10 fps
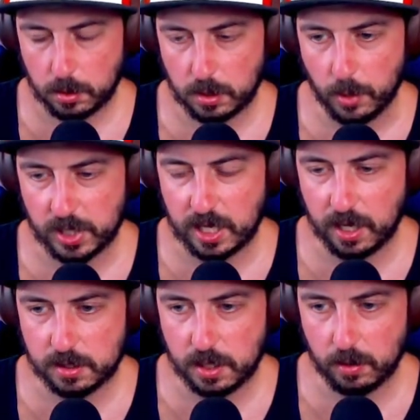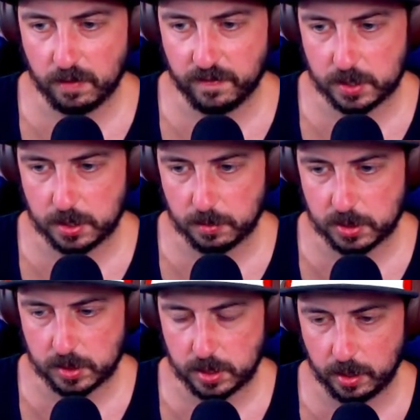Yeah, we can hear the footsteps,
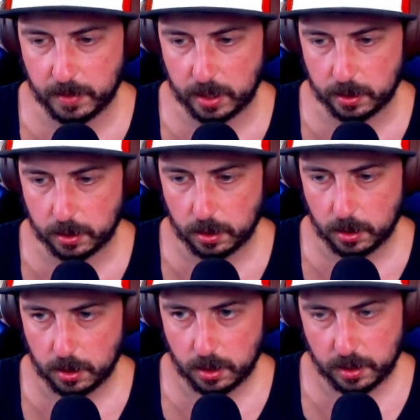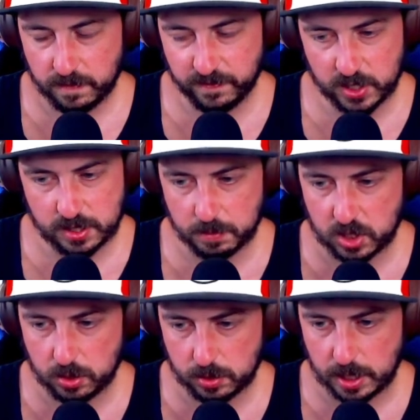so it's not a myling. Footsteps
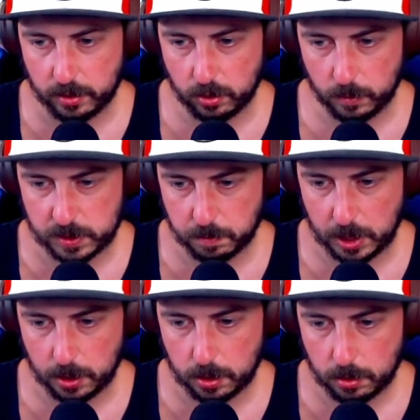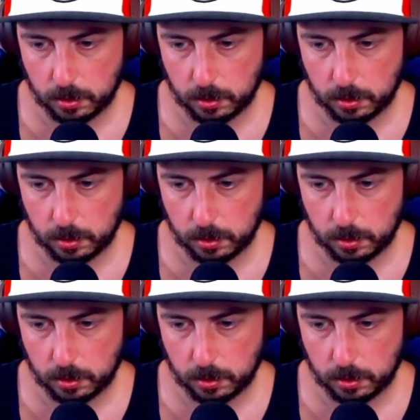do sound normal speed.